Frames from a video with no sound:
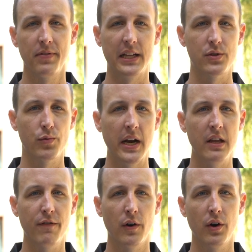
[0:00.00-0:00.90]
that's
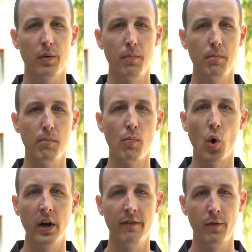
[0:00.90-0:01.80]
ready for
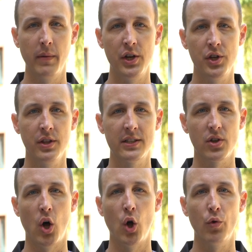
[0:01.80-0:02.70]
more information that's
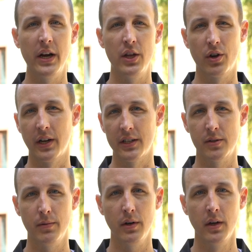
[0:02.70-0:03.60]
already your
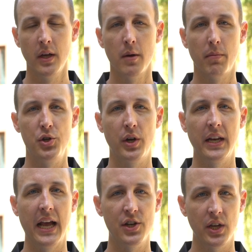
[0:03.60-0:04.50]
customer, but you
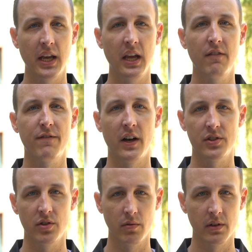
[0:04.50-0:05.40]
can educate,
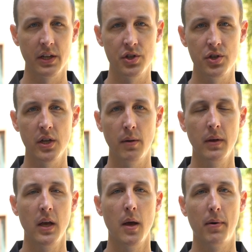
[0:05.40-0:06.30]
foster the relationship,
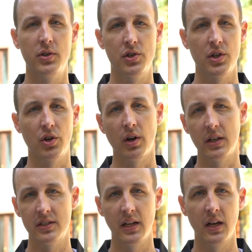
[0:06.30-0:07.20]
potentially
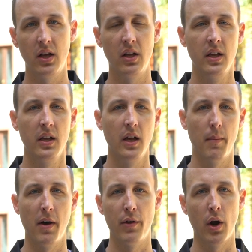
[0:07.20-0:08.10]
cross sell,
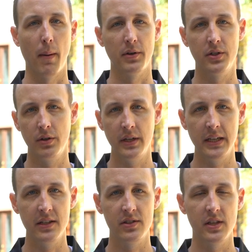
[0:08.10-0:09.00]
um, other
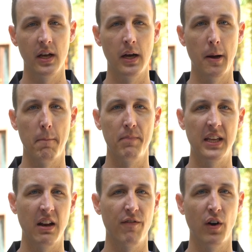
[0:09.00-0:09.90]
opportunities, um,
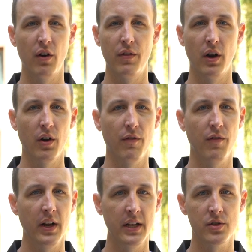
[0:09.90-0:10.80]
get in front of their
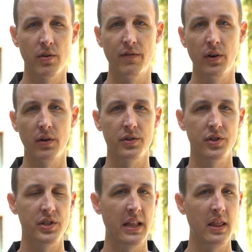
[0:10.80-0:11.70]
friends, referrals,
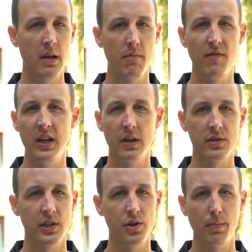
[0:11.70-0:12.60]
send them
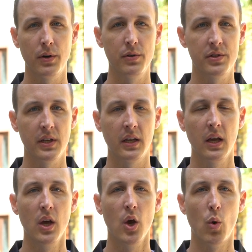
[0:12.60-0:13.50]
videos that you're producing,
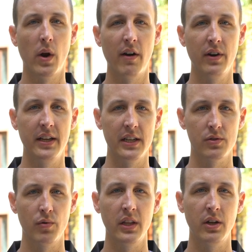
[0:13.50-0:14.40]
whatever it
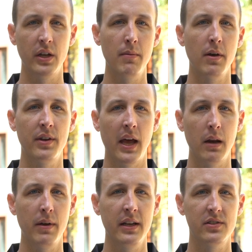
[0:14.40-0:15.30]
is. Really, your email
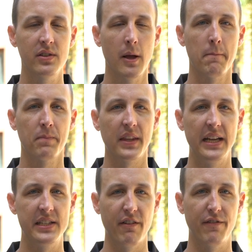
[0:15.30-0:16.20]
database
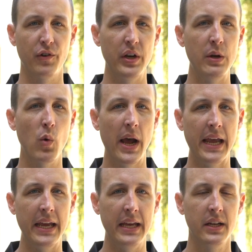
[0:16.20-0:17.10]
is a free
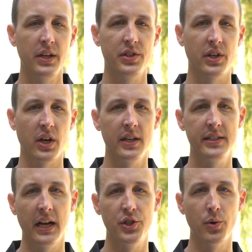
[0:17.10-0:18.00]
way to
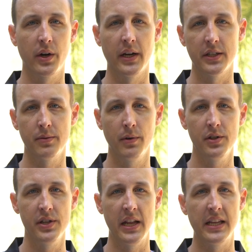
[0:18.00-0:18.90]
contact your
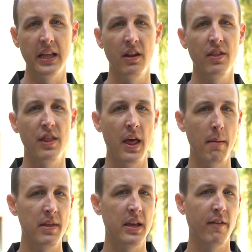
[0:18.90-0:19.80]
customers and get
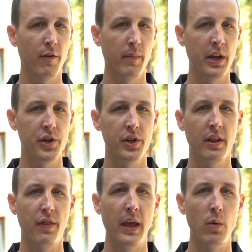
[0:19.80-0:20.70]
them the information
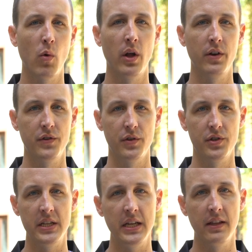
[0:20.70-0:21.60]
that they want to
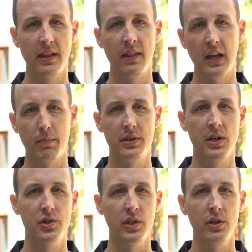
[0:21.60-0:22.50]
see and that they could
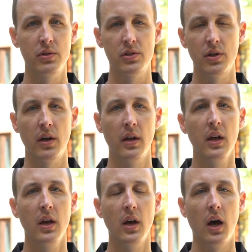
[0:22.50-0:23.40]
potentially use to
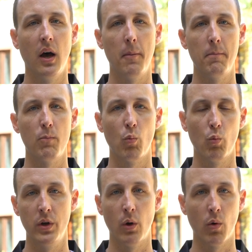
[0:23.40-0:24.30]
um,
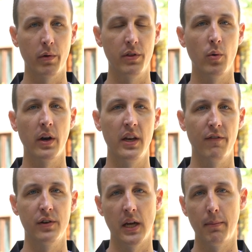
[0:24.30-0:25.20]
you know, work with you on a
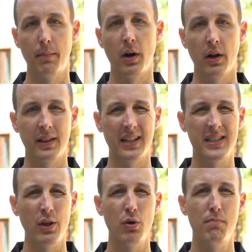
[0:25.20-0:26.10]
different type of product. That's
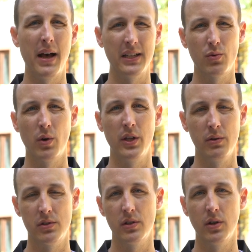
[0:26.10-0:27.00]
how you best want to
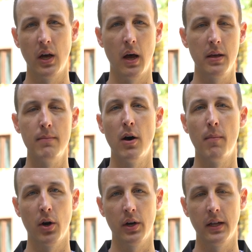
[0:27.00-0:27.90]
use uh, email
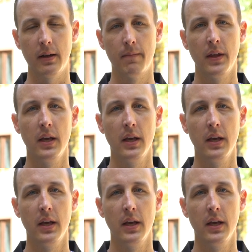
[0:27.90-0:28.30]
marketing.